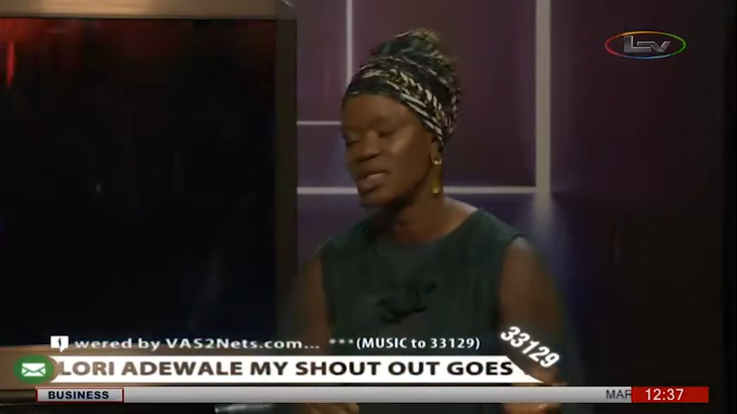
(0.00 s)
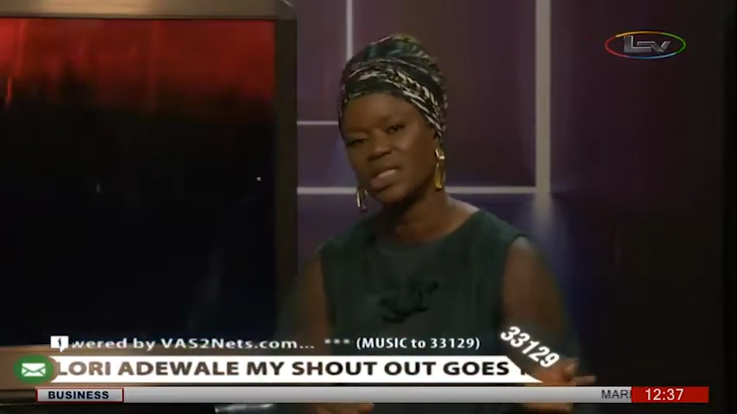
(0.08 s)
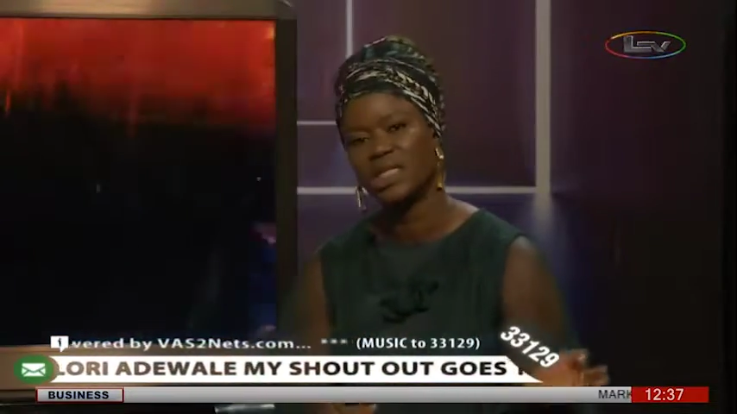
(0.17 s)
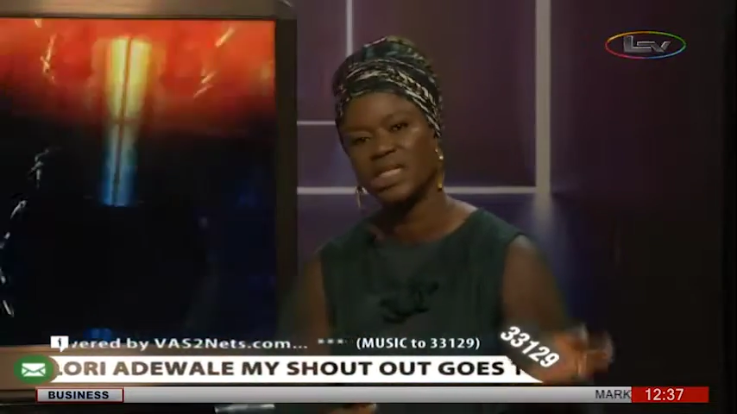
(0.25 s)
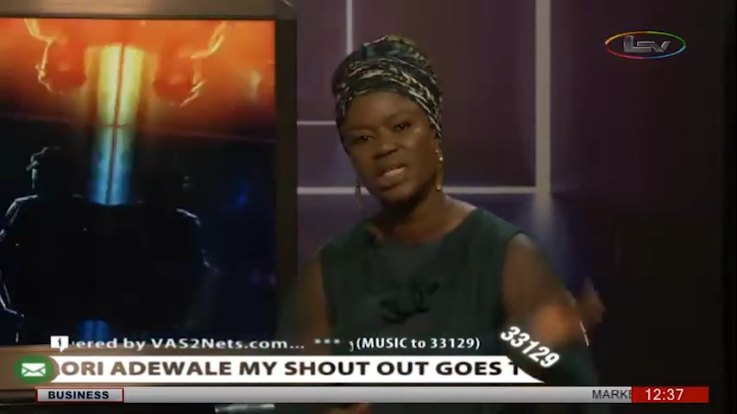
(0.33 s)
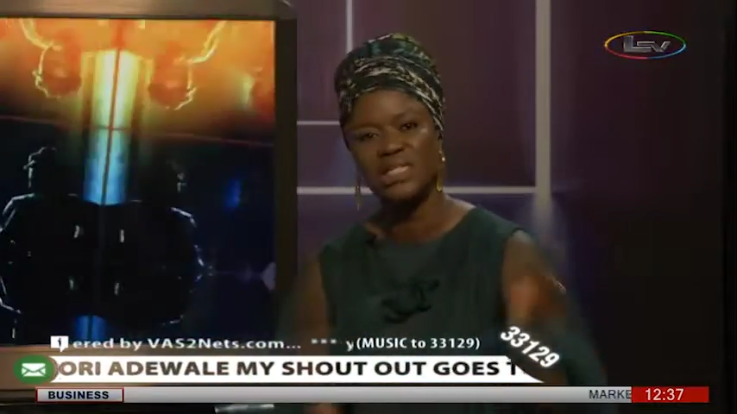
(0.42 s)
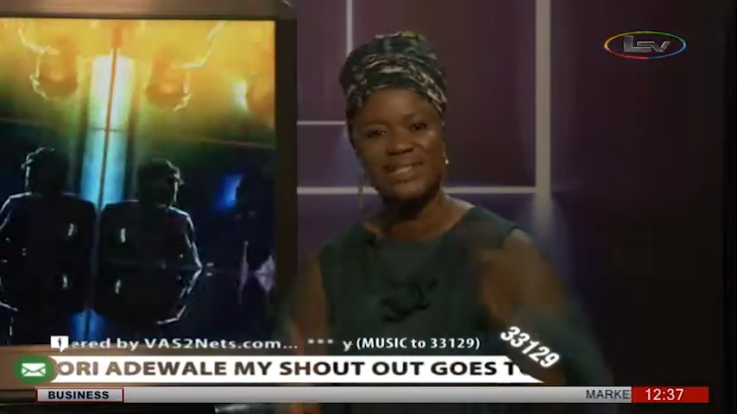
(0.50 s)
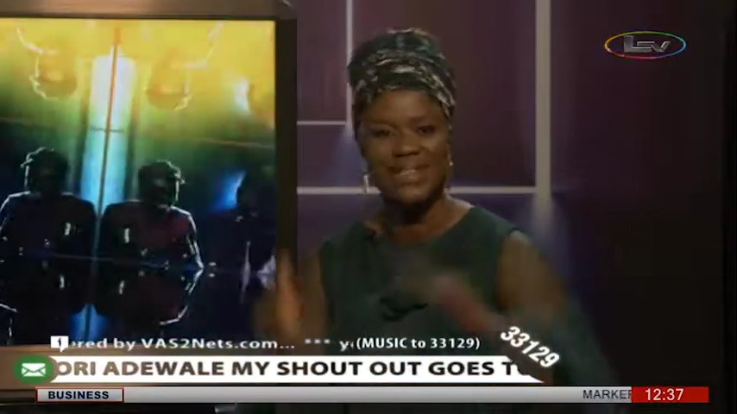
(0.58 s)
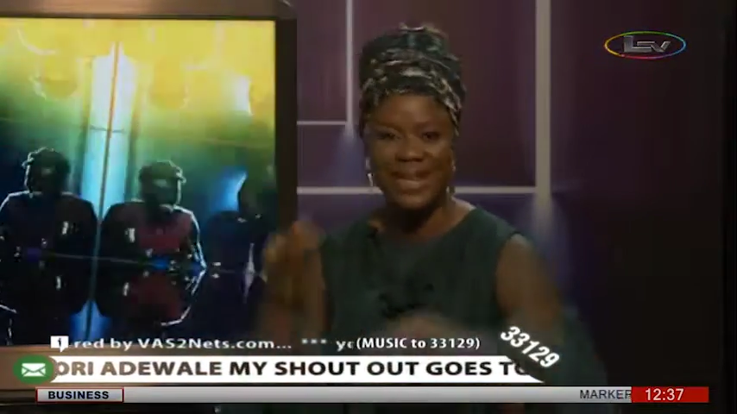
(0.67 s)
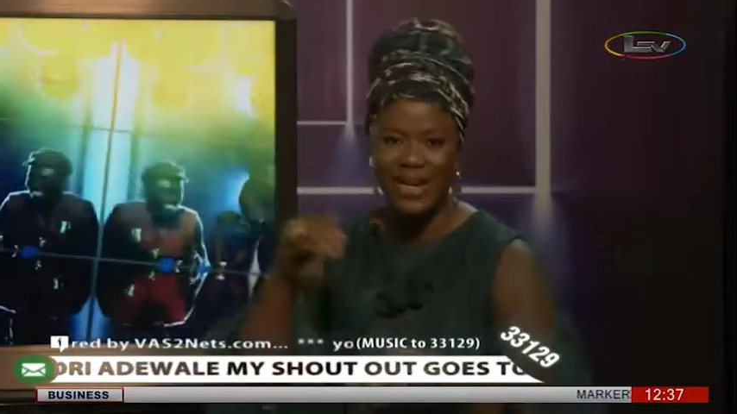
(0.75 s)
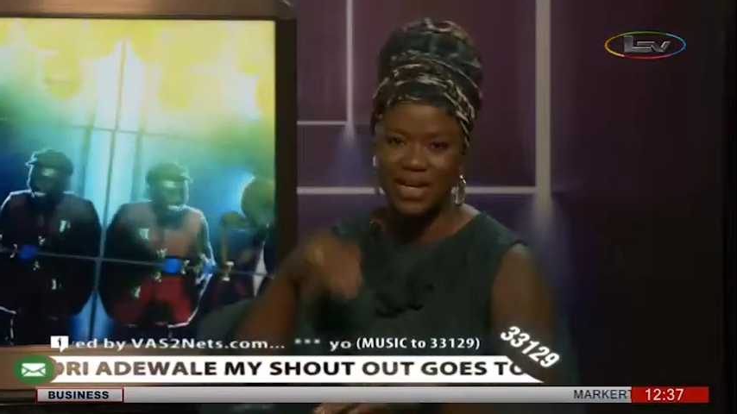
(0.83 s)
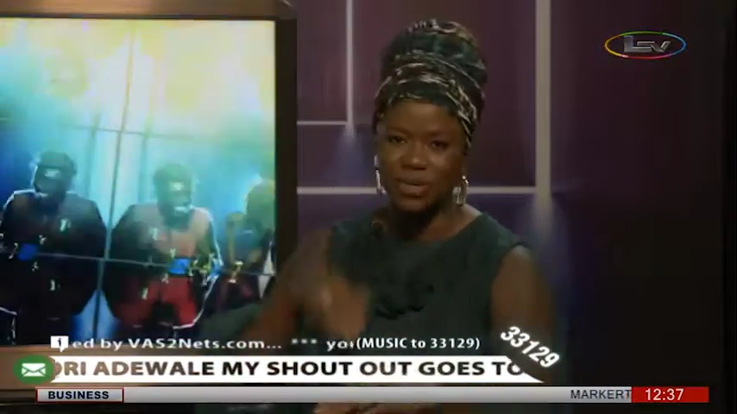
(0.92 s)

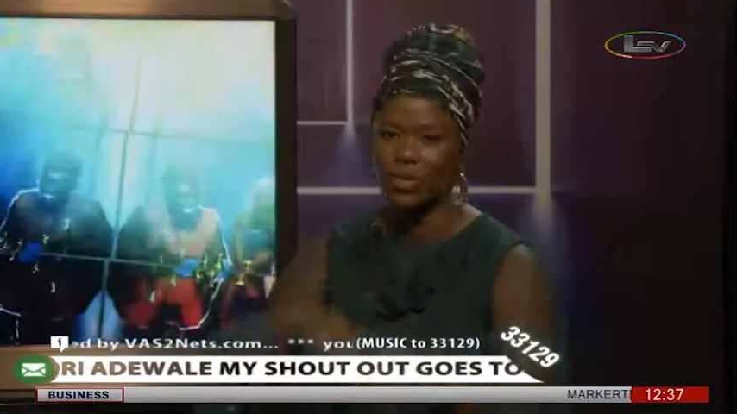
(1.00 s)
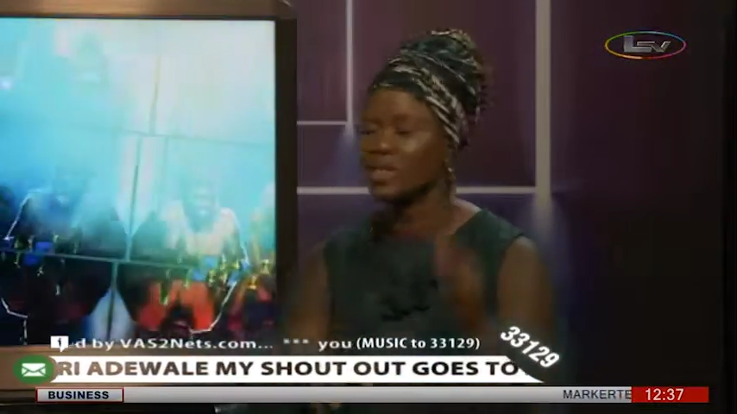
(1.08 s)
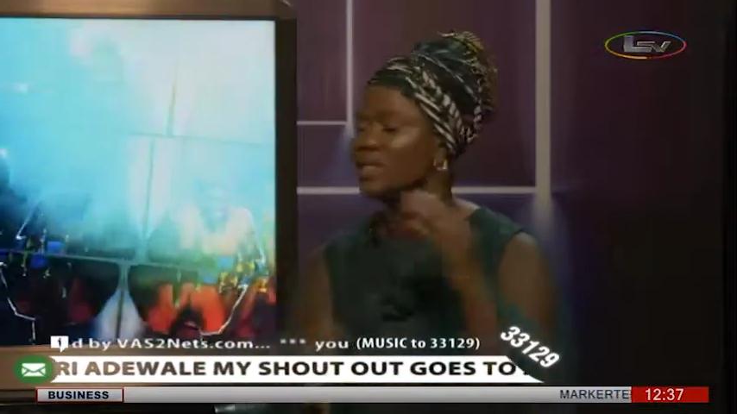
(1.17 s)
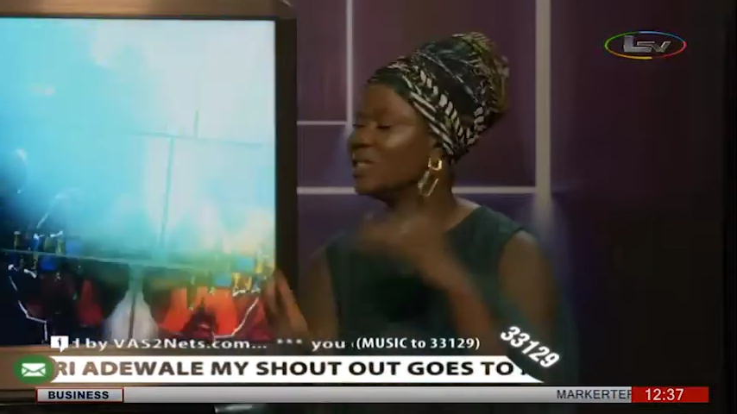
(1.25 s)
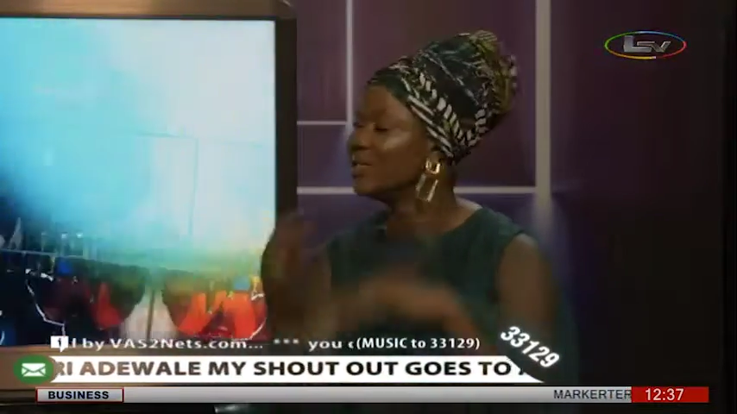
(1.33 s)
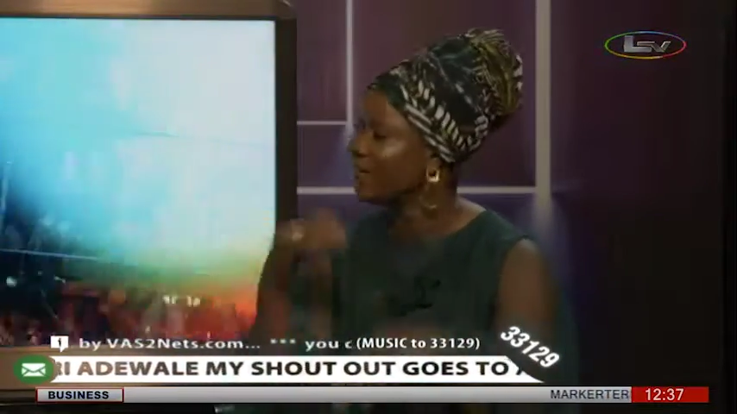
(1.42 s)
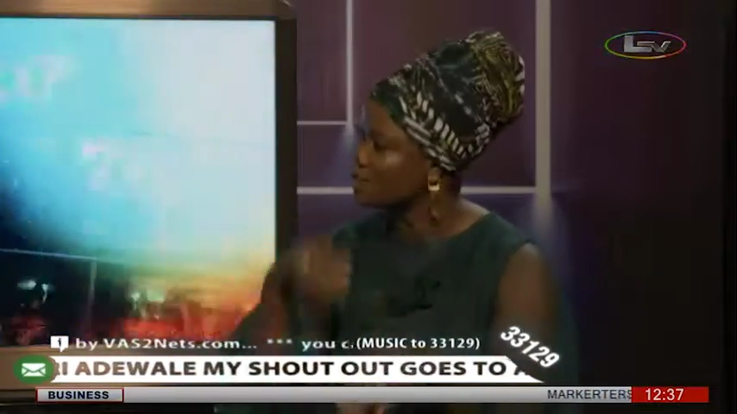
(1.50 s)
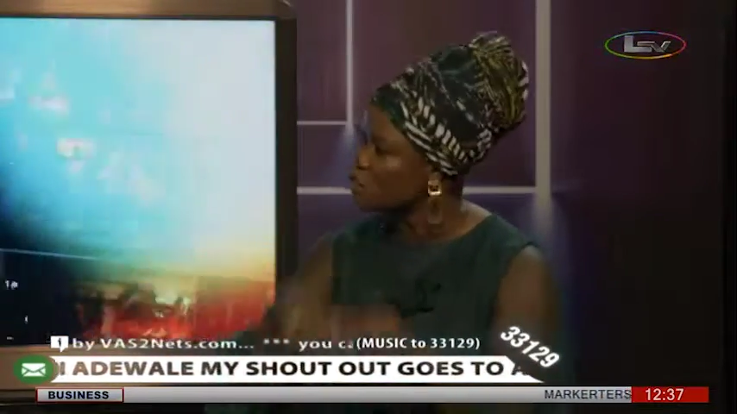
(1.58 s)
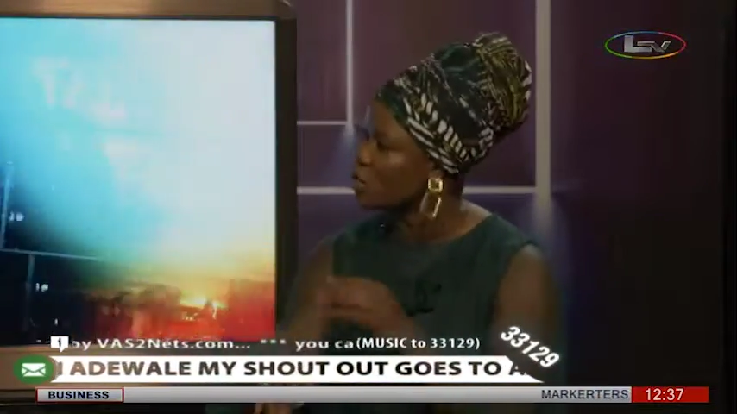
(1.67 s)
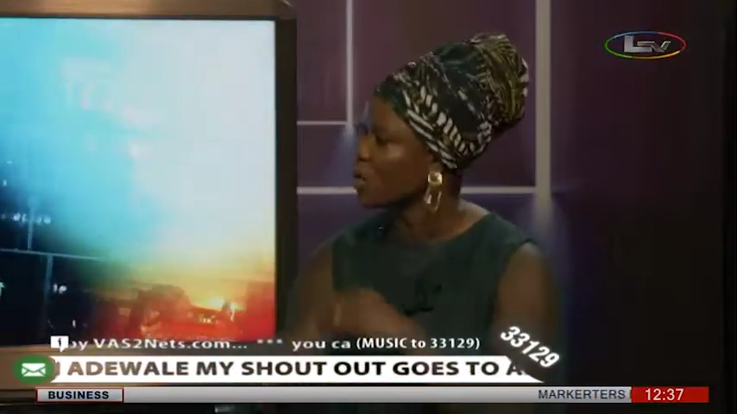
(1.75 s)
One thing led to